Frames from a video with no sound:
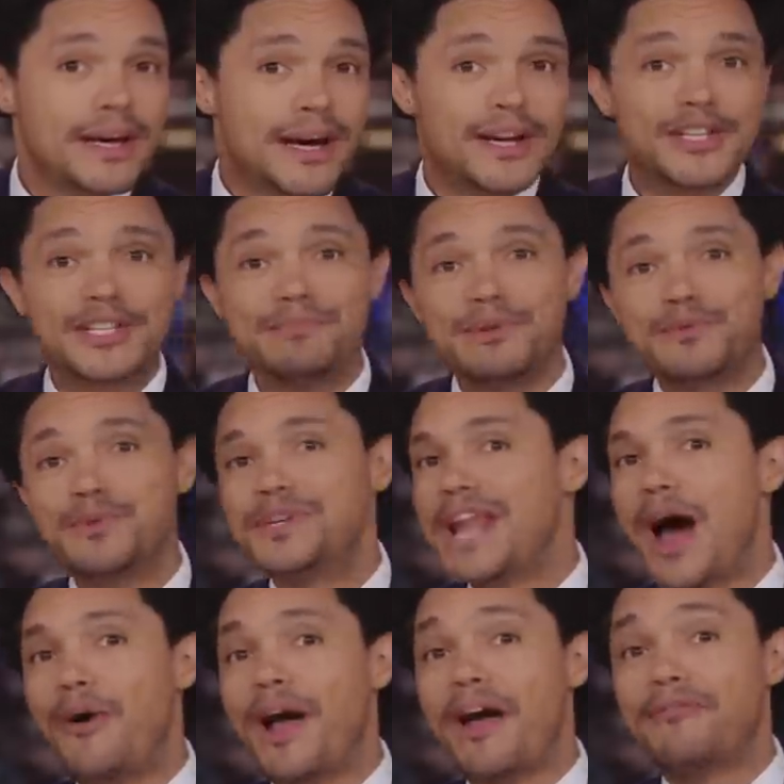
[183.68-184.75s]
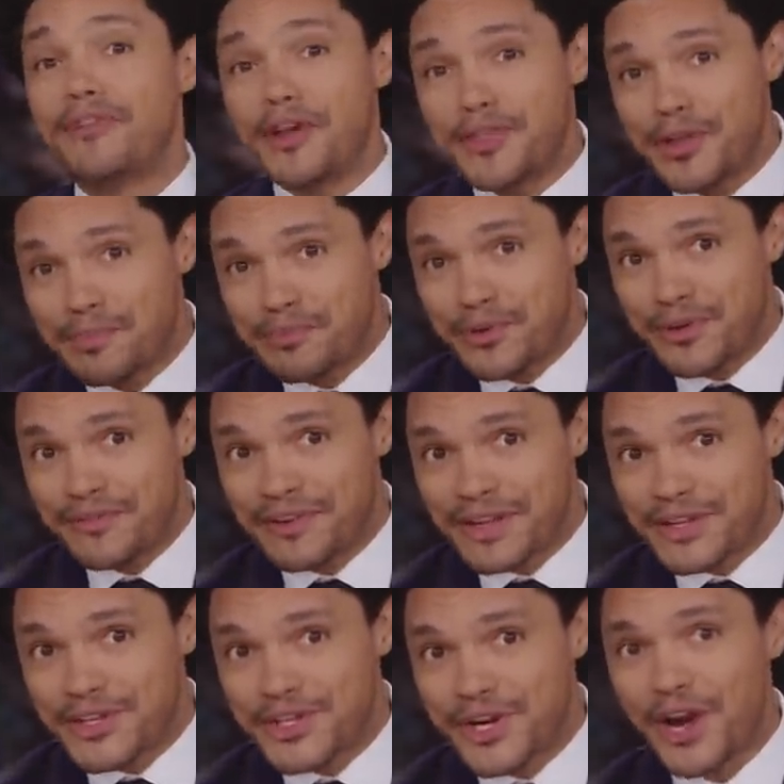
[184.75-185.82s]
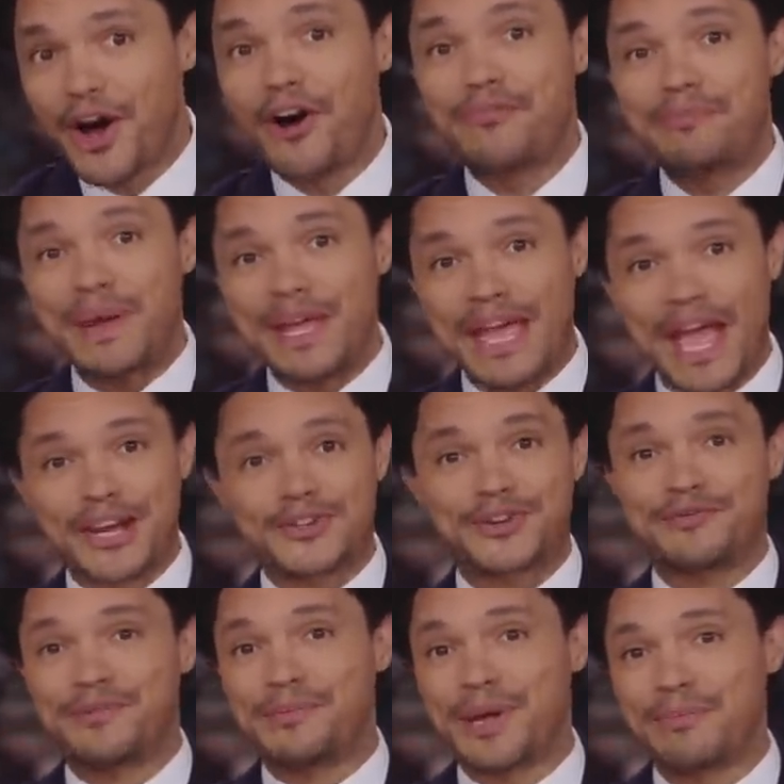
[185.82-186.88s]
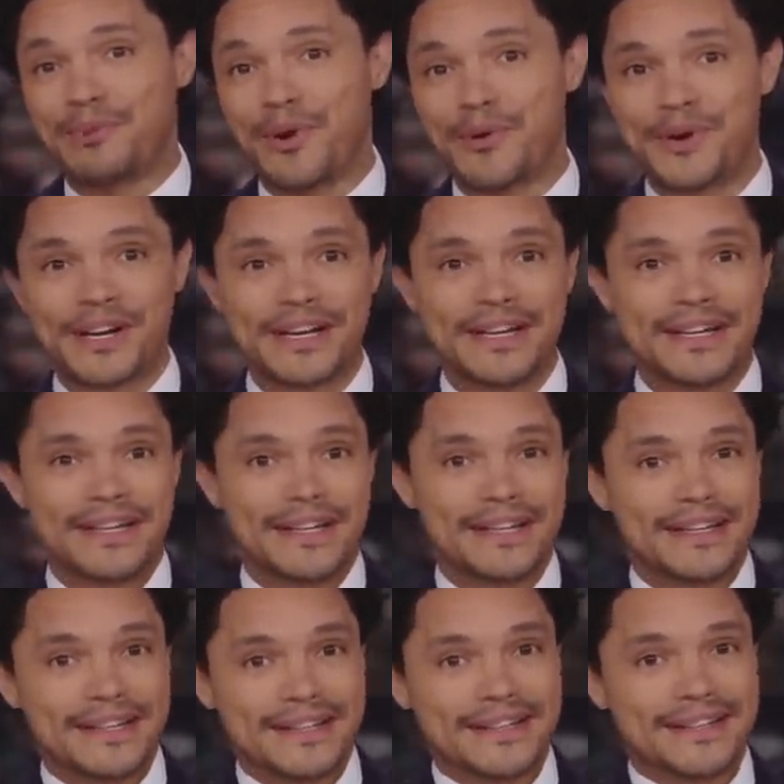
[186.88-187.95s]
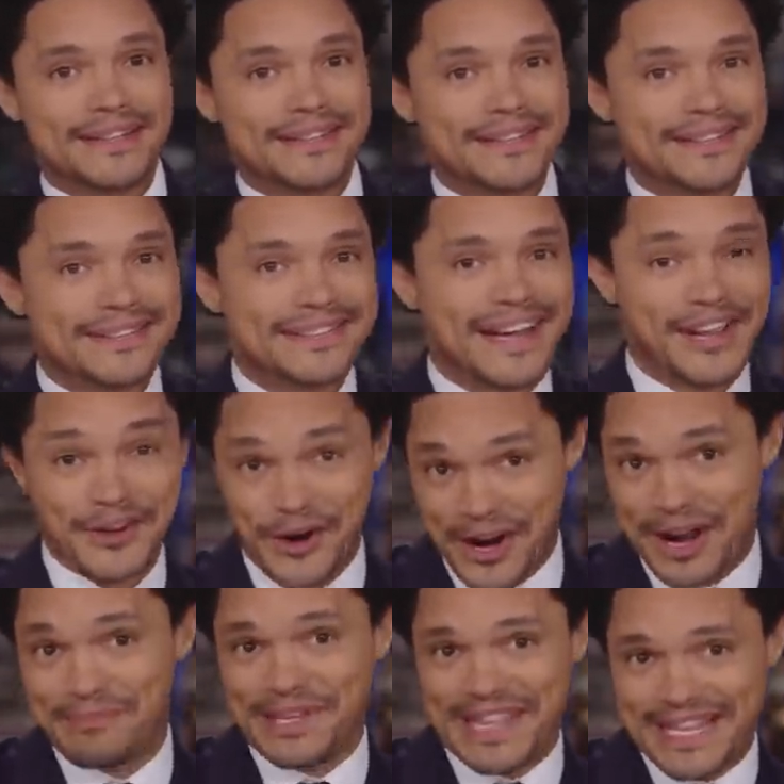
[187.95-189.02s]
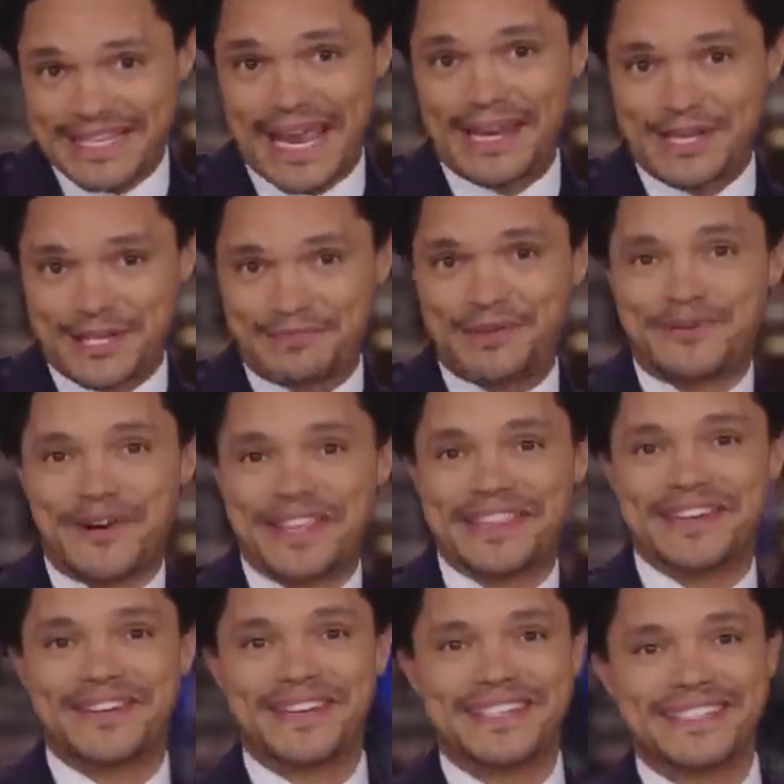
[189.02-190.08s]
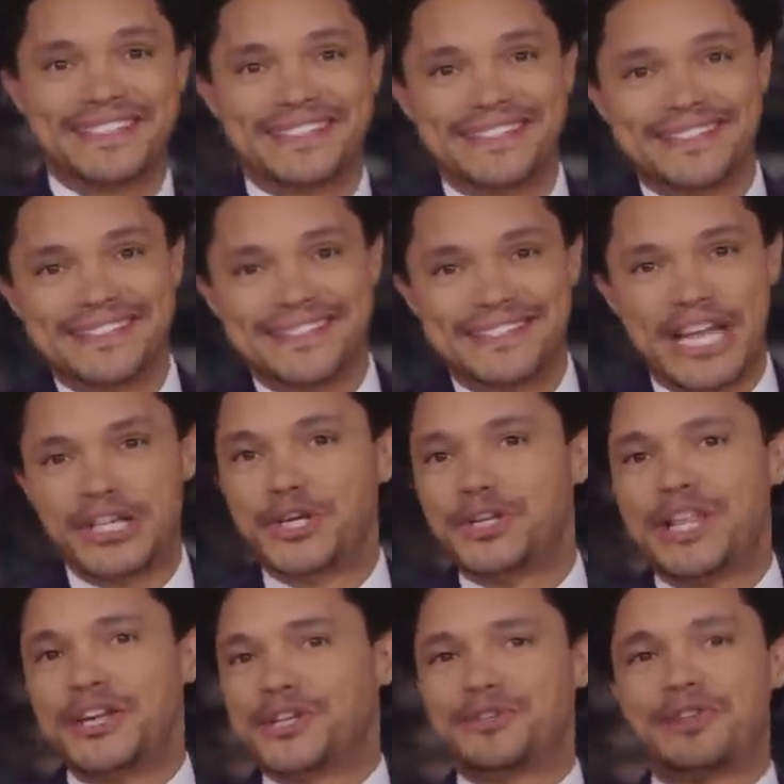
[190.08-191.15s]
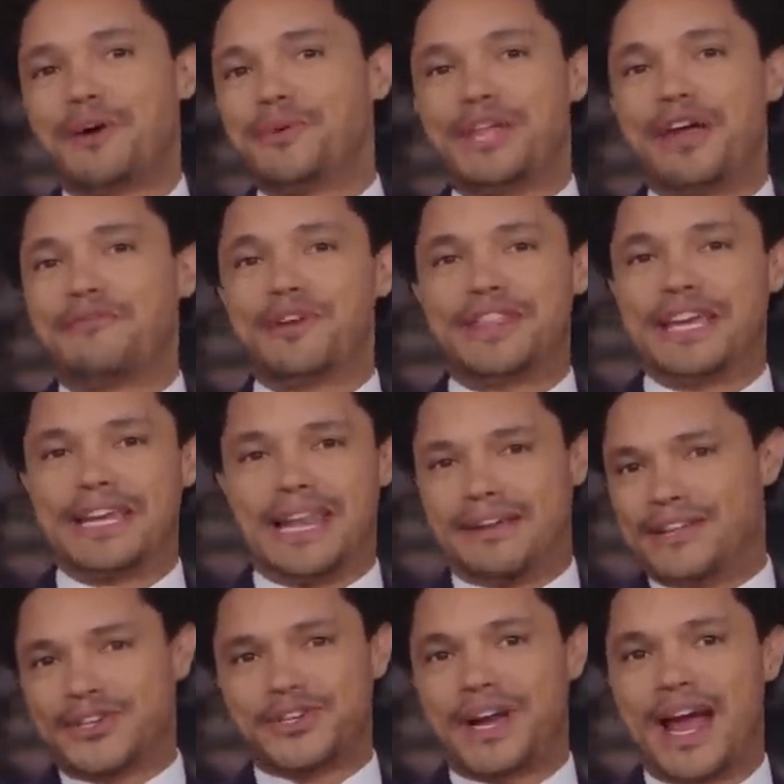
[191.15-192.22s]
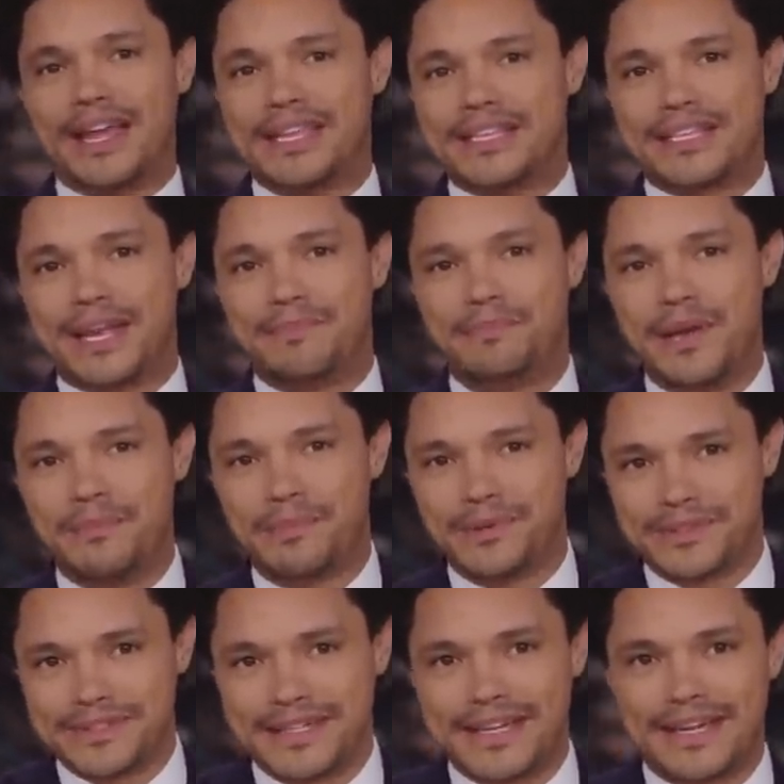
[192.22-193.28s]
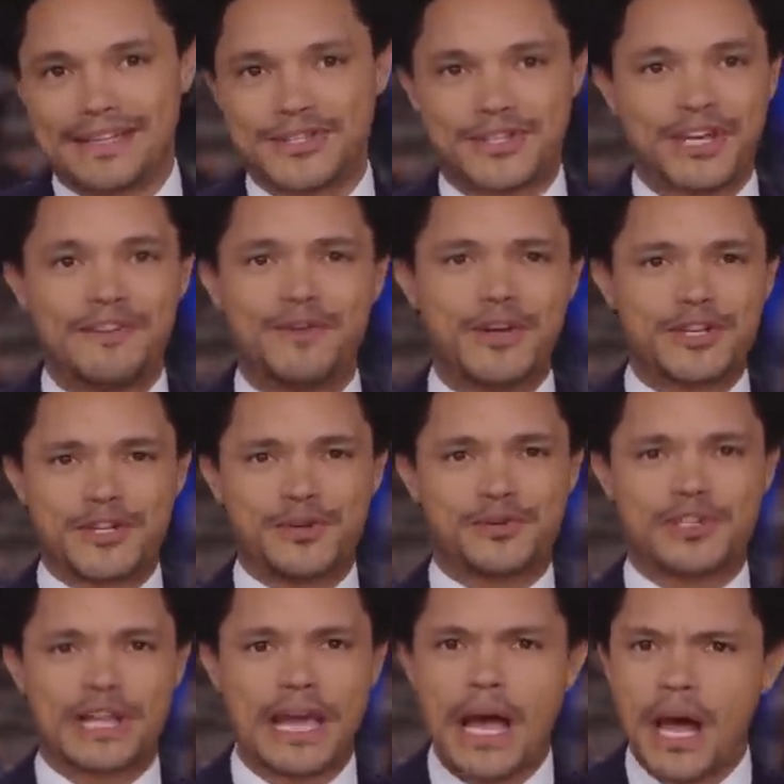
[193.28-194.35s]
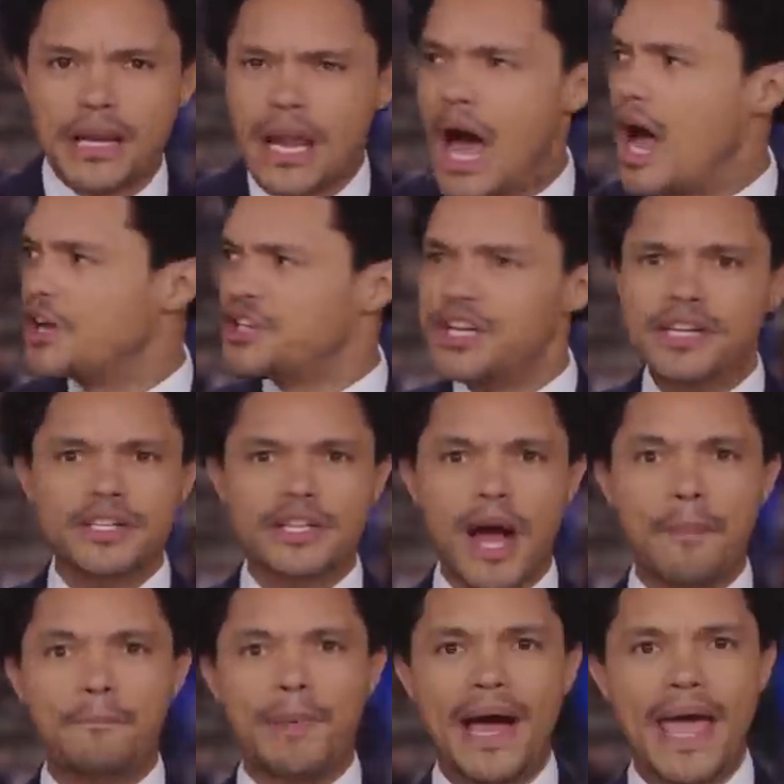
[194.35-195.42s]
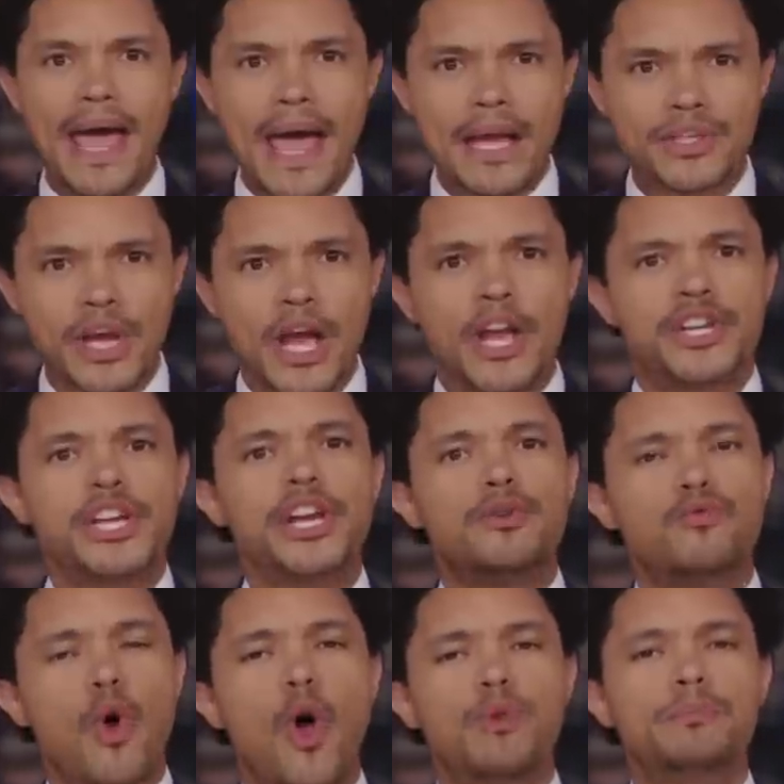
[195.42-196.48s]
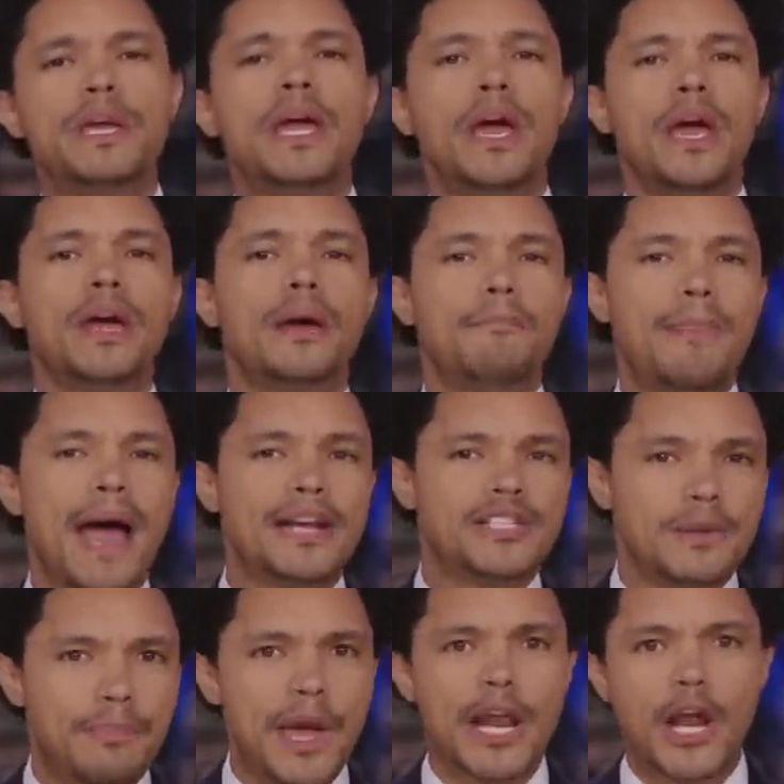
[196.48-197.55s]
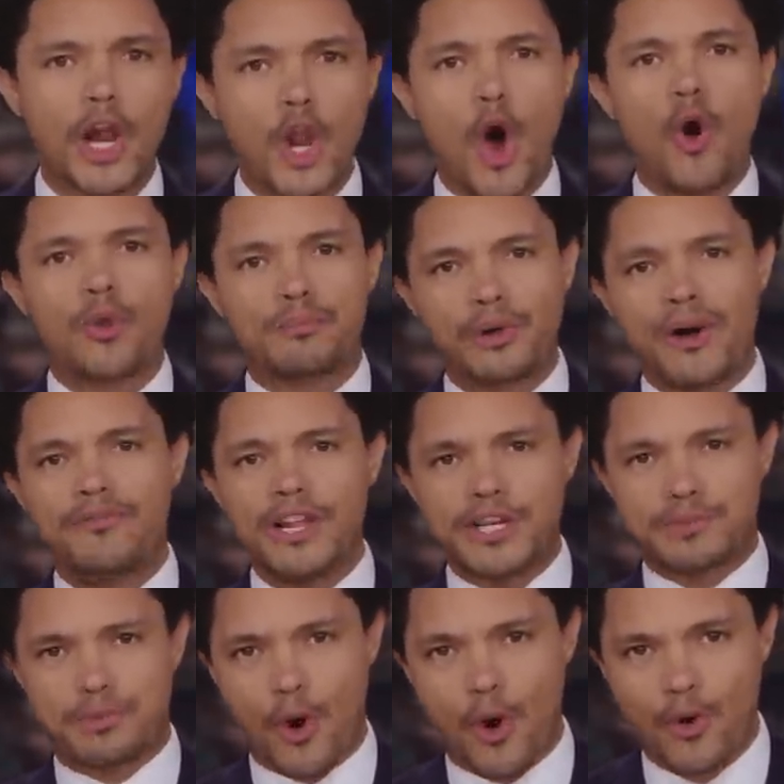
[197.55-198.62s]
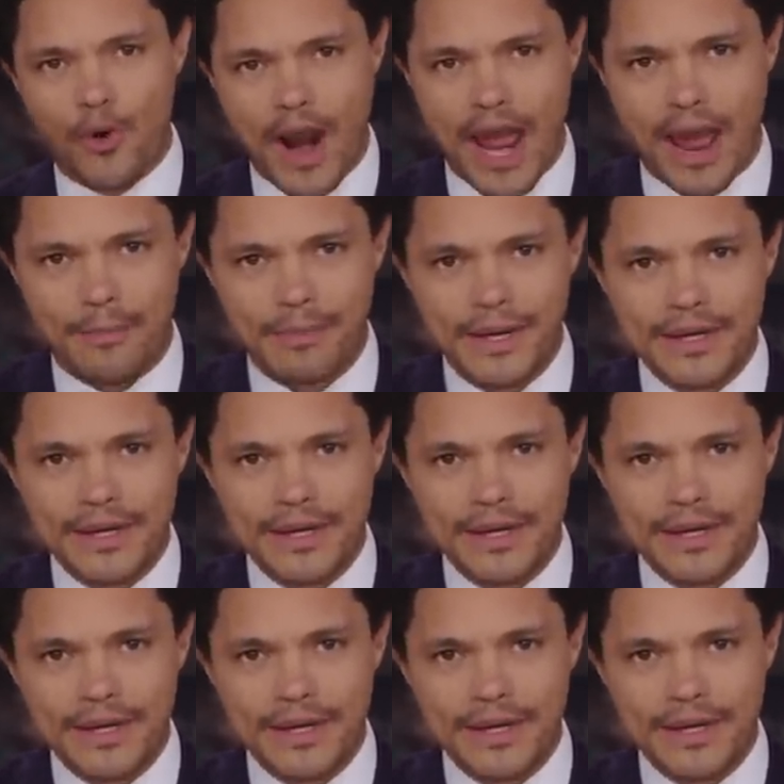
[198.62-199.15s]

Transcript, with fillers: customers would now have the privilege of paying extra for being broke. and you gotta admit, that's hella spin right there, right? They should, they should do that with everything in life. They should hire these same people. Yeah, just to give you excuses like, nah, she didn't dump my ass. She enrolled me in a masturbating alone privilege program.